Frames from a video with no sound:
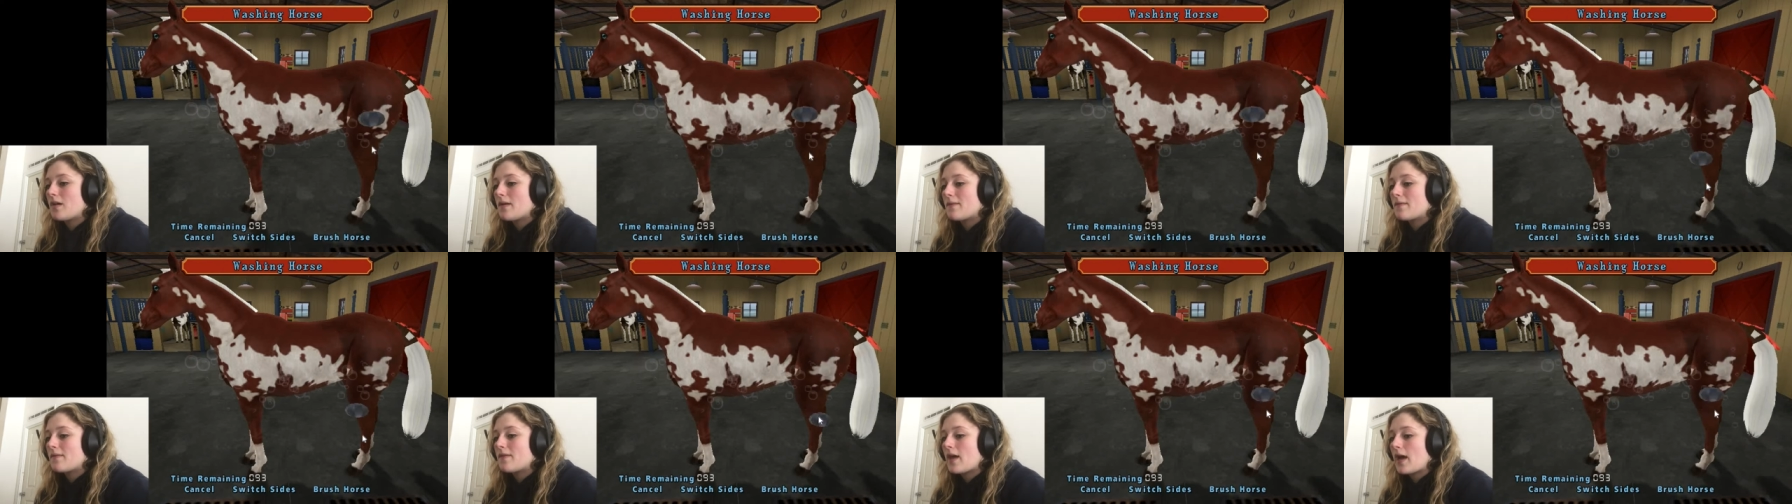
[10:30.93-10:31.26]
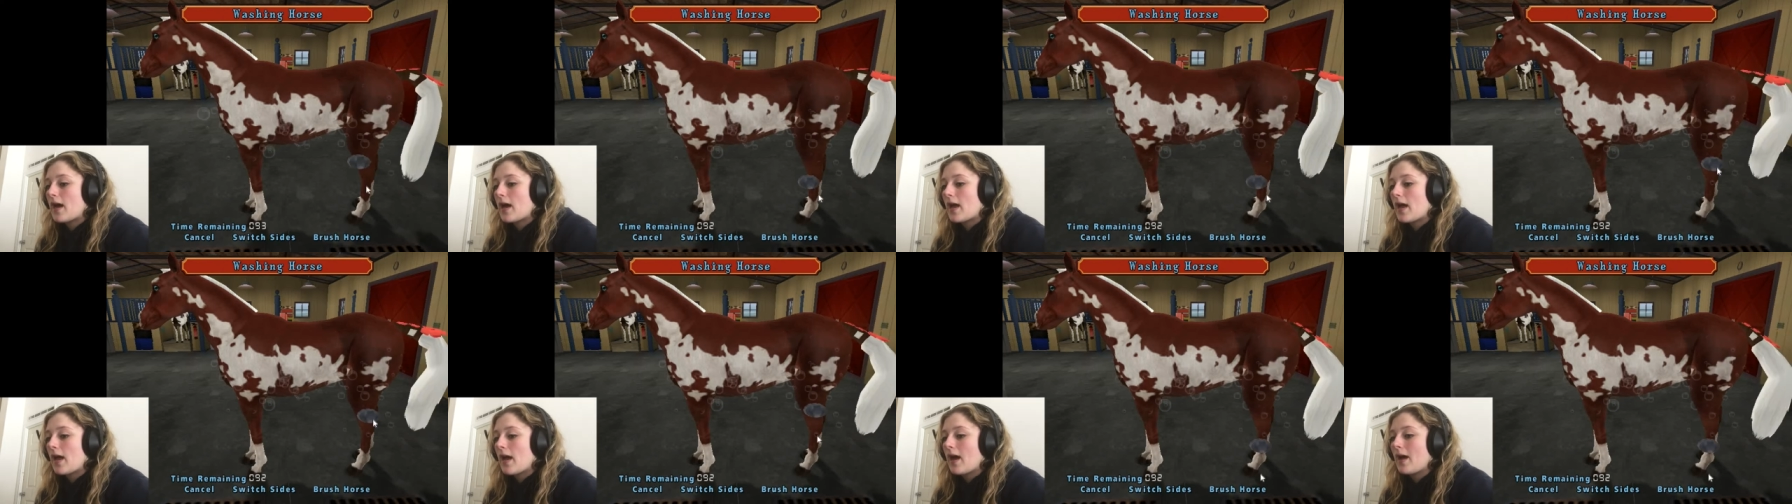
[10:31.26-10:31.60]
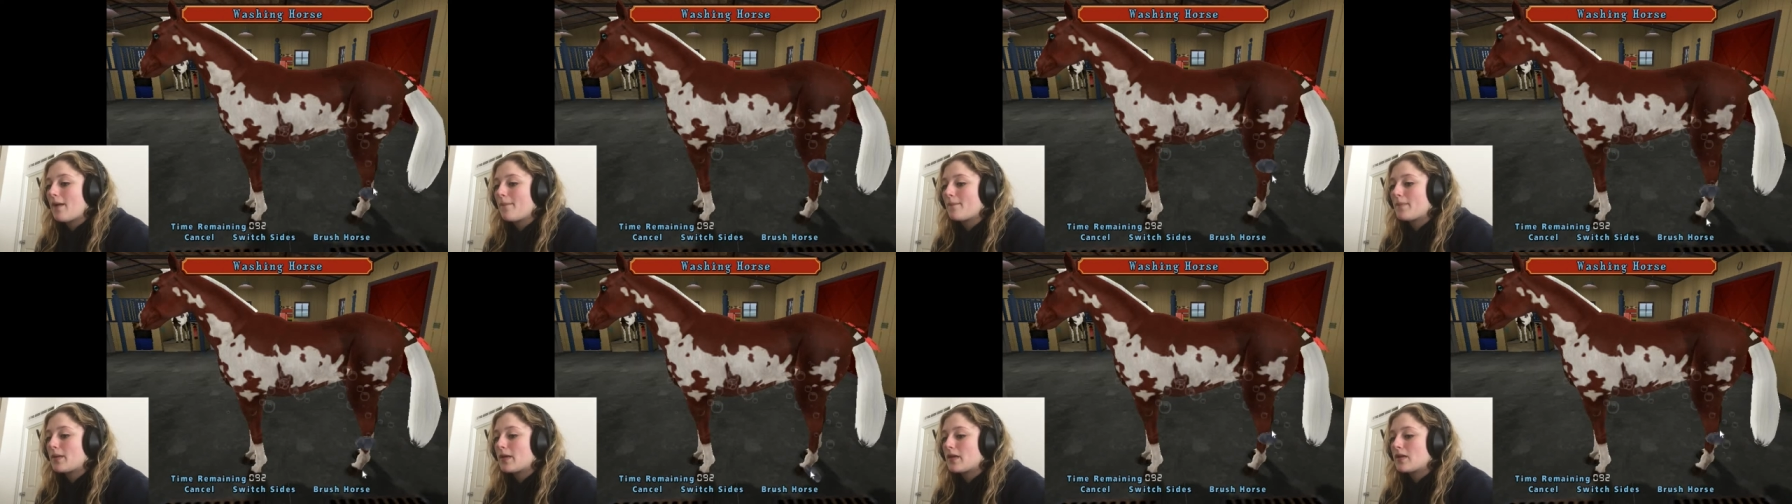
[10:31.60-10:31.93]
if that
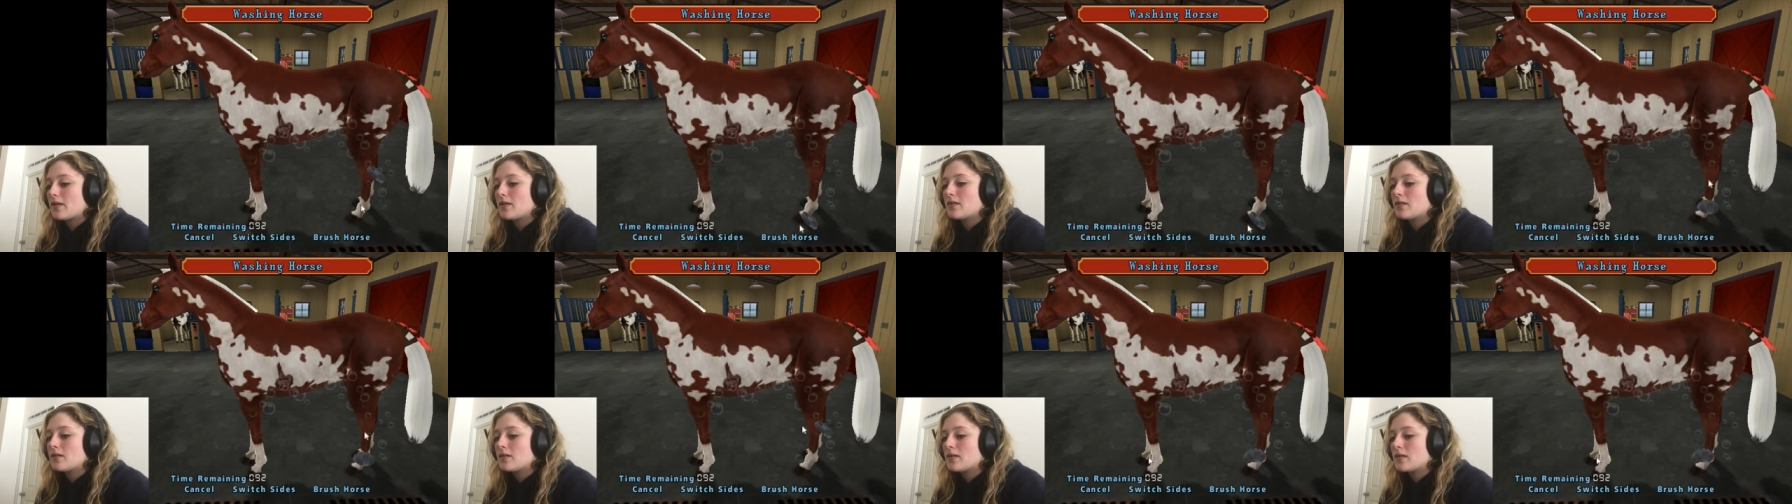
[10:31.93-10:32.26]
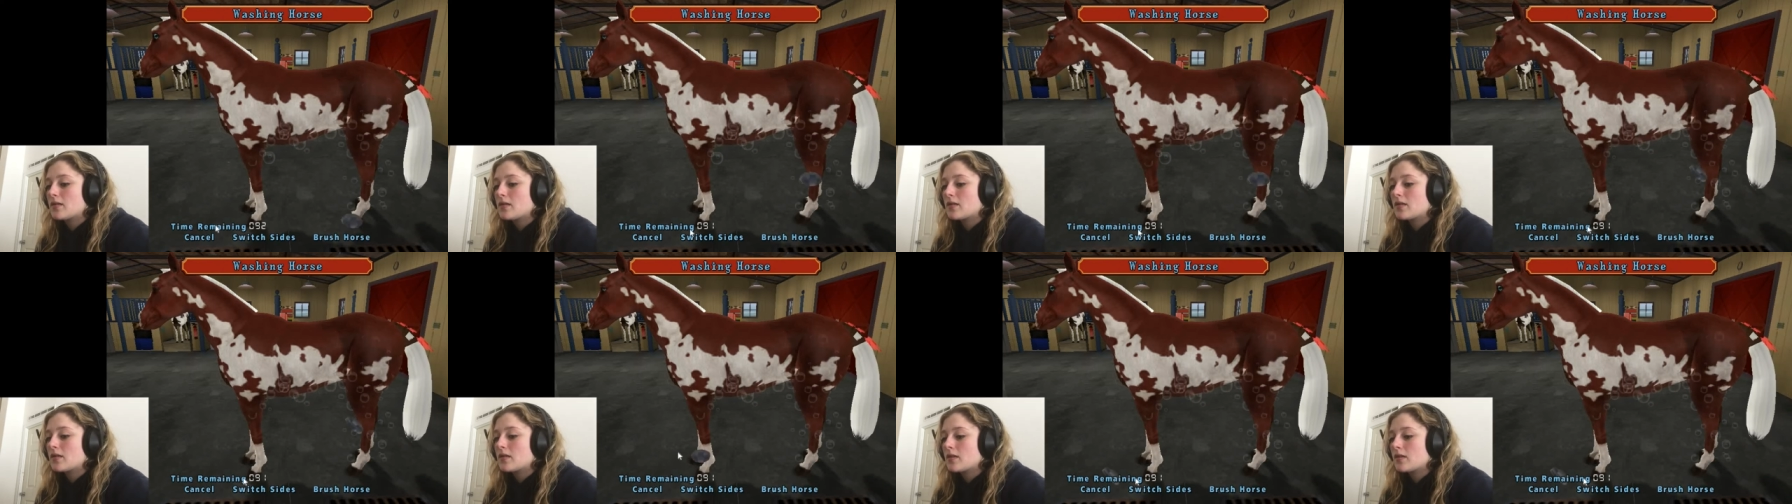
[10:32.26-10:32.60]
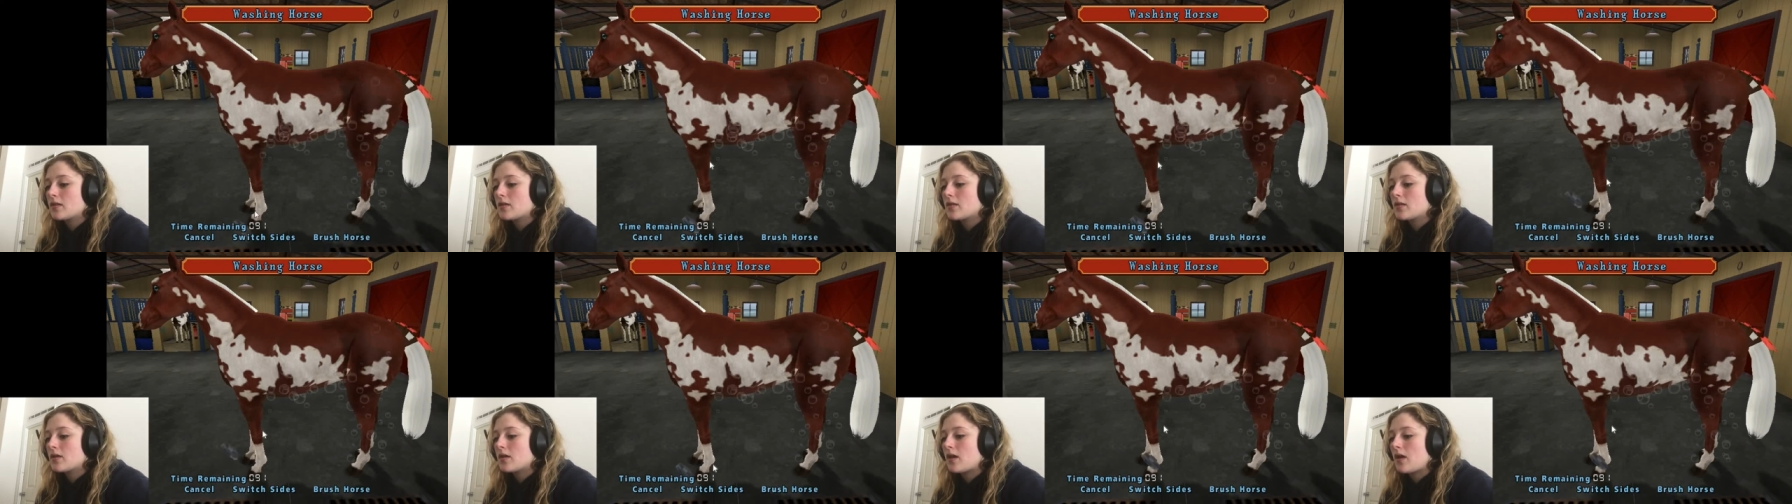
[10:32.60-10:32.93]
happens,
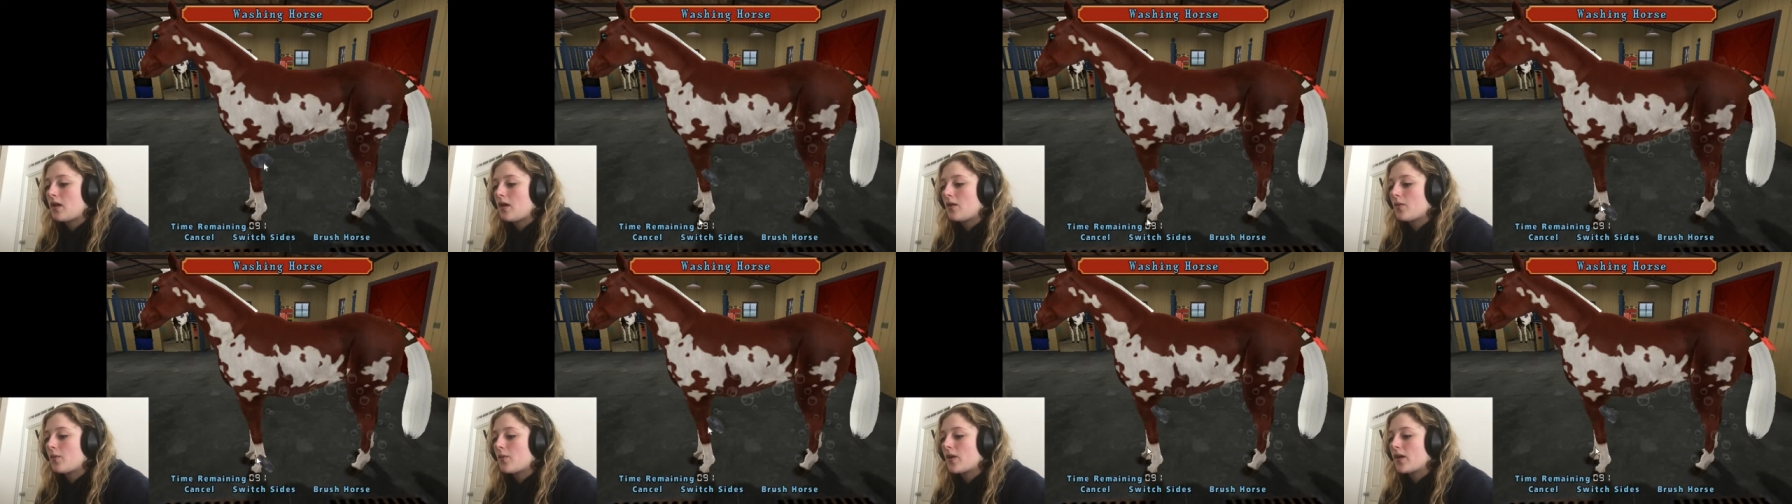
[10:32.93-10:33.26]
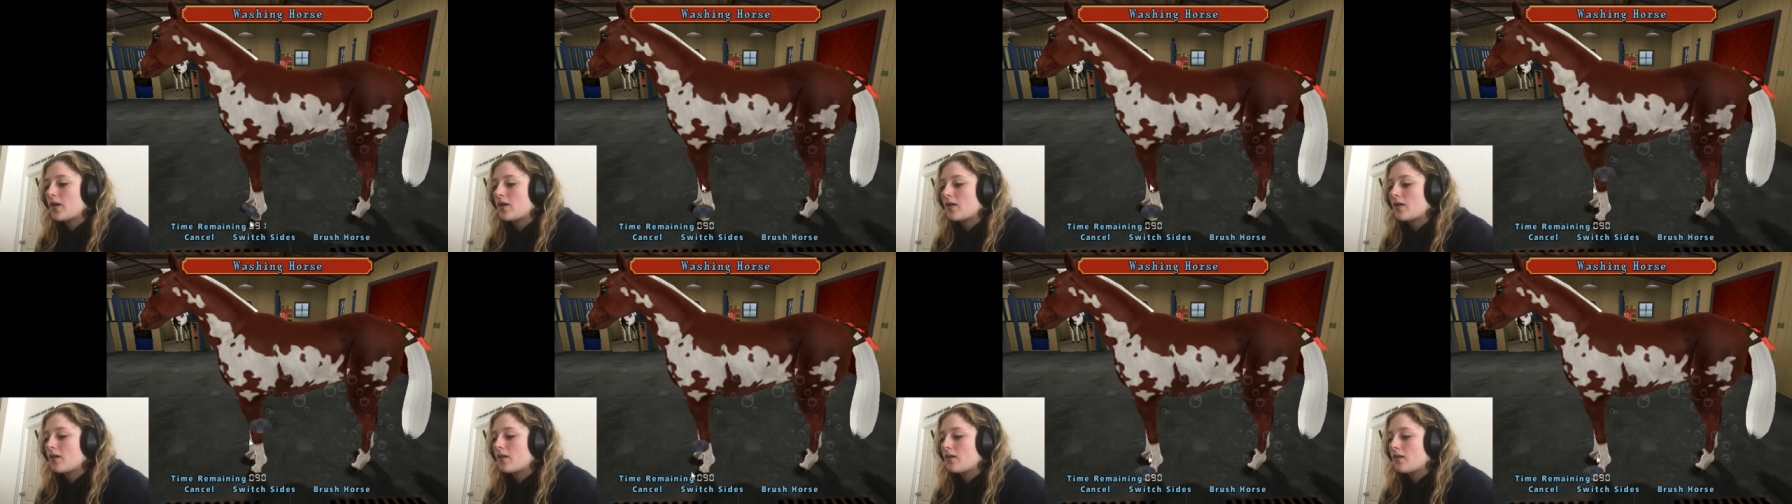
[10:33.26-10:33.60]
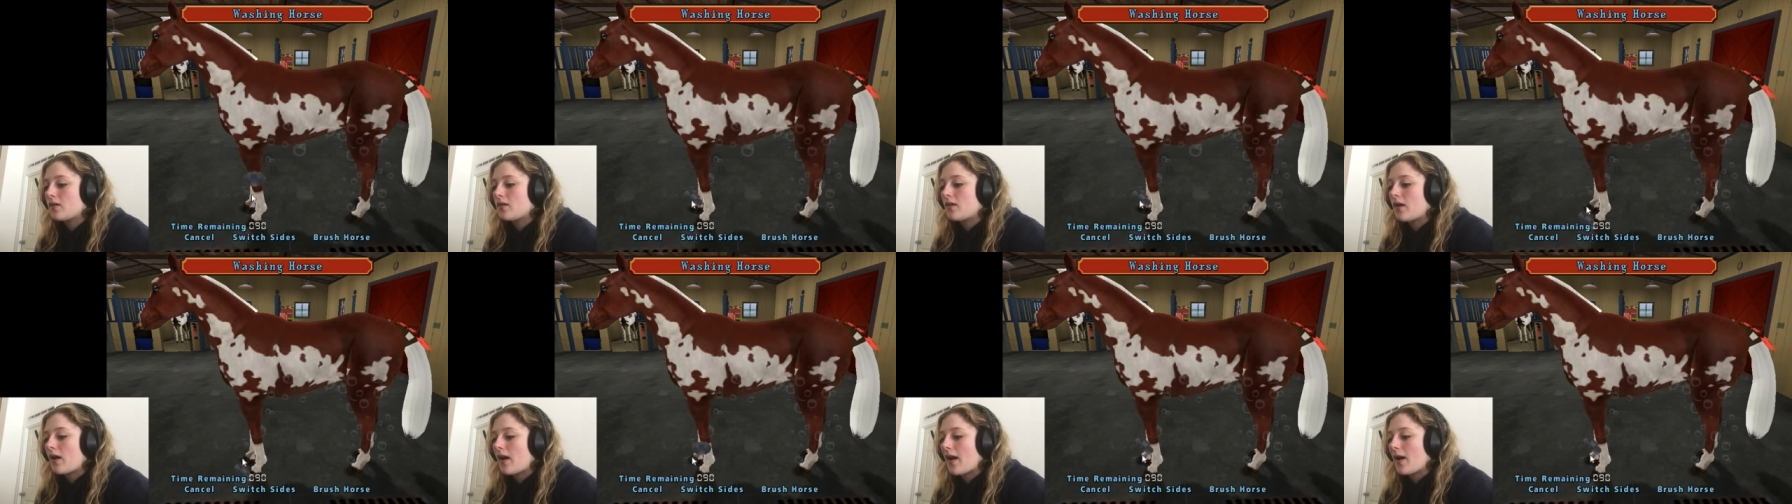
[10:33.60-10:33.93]
I
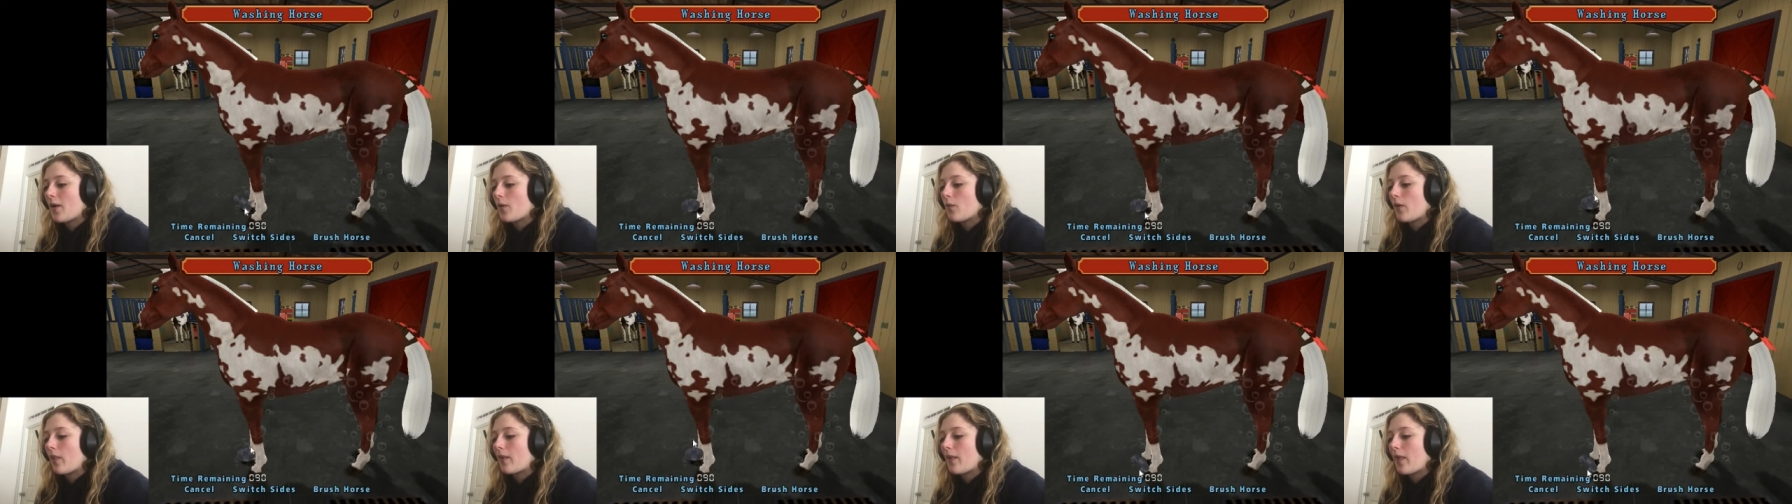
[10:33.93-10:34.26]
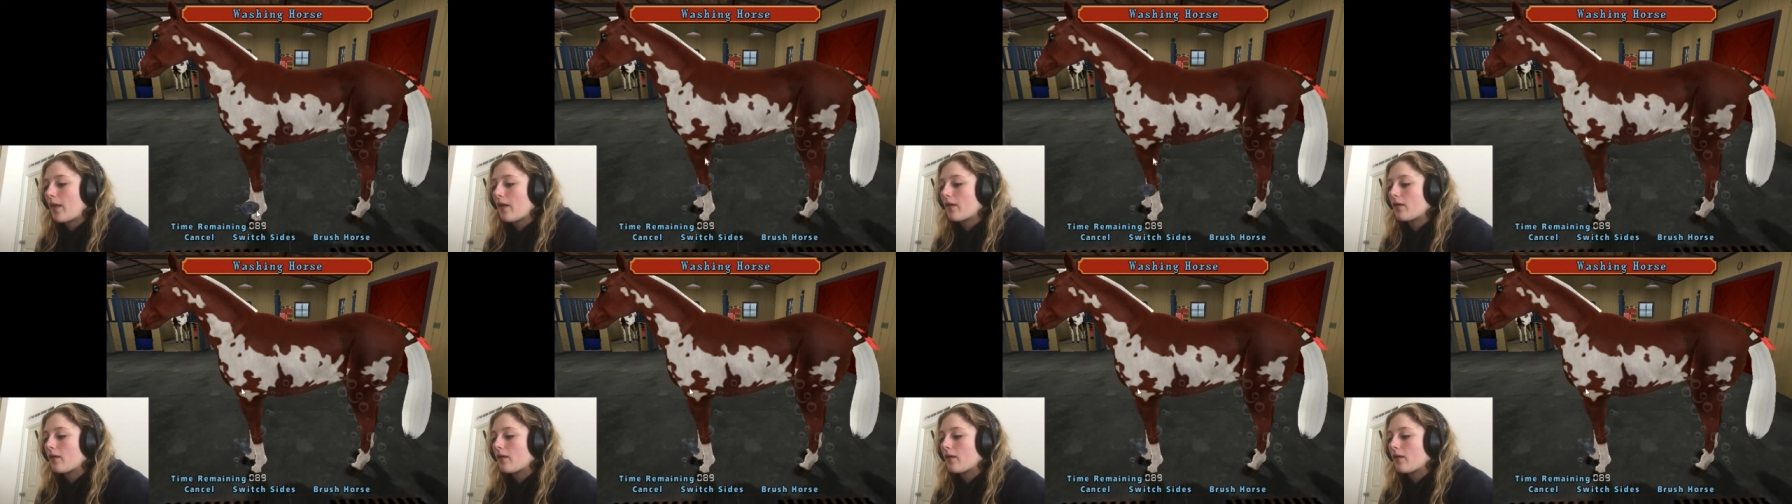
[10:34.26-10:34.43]
will, I will,